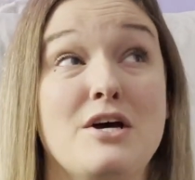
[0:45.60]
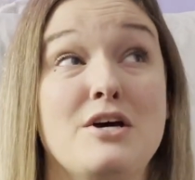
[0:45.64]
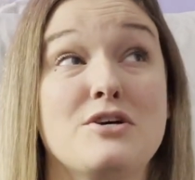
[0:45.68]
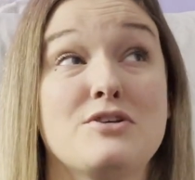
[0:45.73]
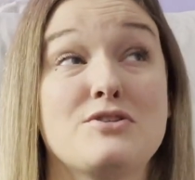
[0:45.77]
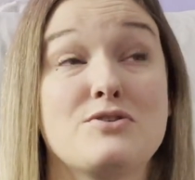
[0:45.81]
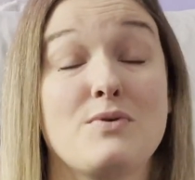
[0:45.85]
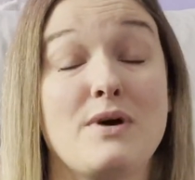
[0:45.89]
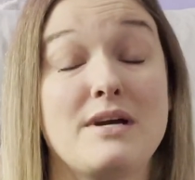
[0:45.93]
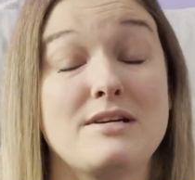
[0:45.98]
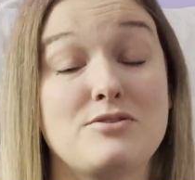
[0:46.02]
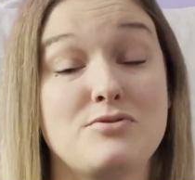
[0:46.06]

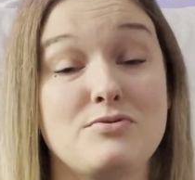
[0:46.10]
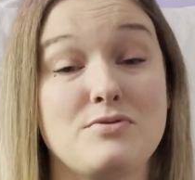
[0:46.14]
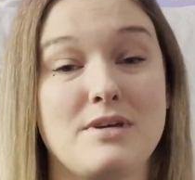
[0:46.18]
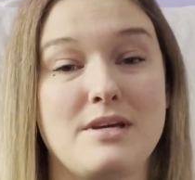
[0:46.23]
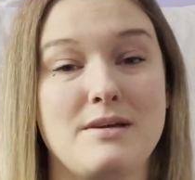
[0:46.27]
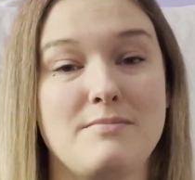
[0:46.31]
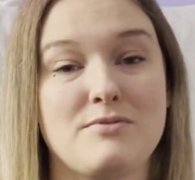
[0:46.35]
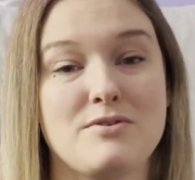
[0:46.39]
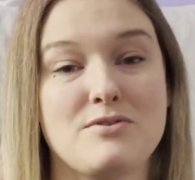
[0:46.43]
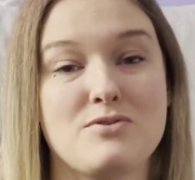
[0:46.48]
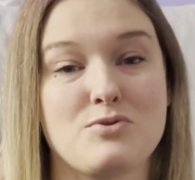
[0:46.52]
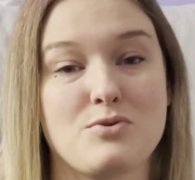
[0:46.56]
So I do
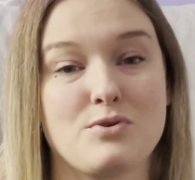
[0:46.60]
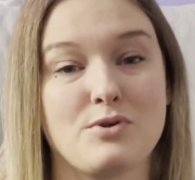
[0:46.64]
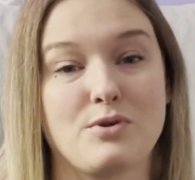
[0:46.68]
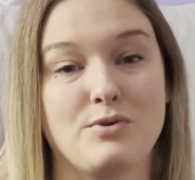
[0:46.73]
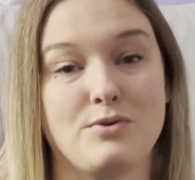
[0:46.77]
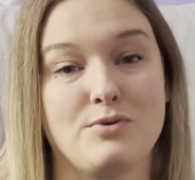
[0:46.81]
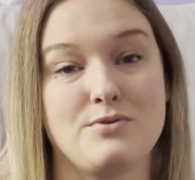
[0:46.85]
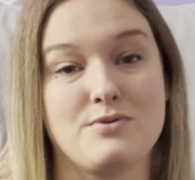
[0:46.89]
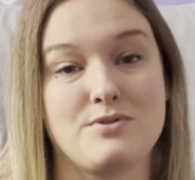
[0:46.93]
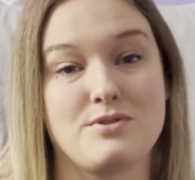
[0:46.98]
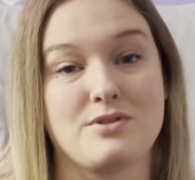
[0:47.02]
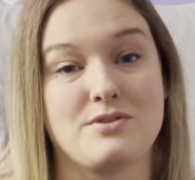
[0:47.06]
keep the store
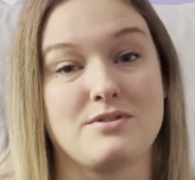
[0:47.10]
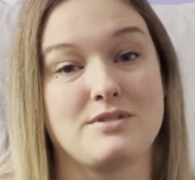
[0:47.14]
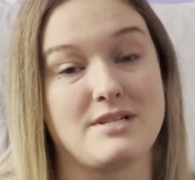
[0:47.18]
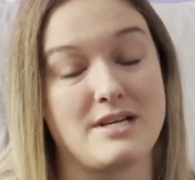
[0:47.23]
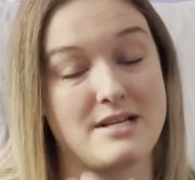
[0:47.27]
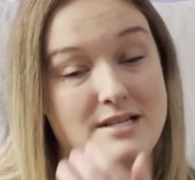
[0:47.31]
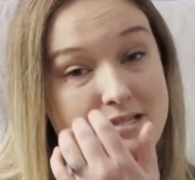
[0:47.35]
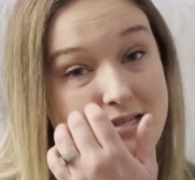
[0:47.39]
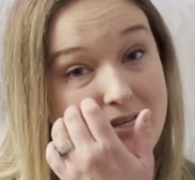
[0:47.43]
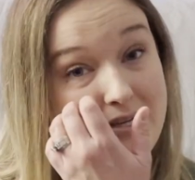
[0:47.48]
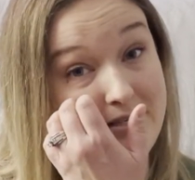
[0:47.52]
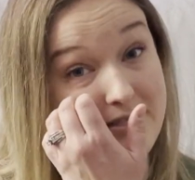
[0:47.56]
closed on
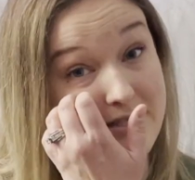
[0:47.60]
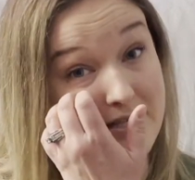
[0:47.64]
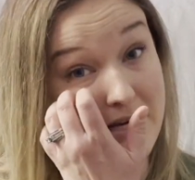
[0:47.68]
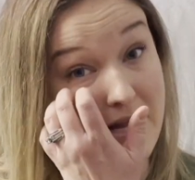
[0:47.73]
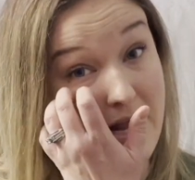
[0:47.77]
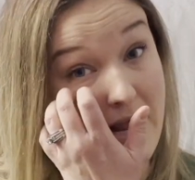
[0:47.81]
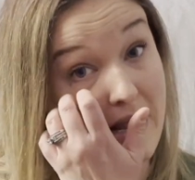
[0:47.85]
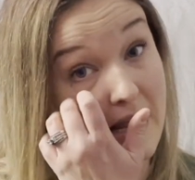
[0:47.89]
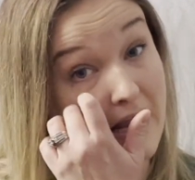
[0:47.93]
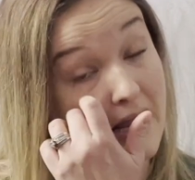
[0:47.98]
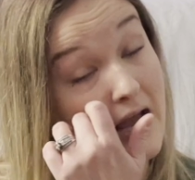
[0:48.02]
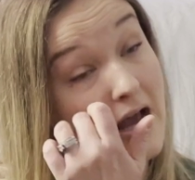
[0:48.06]
days like
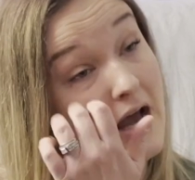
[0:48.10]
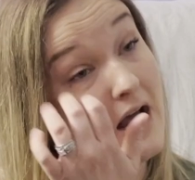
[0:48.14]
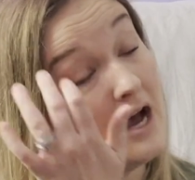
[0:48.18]
today.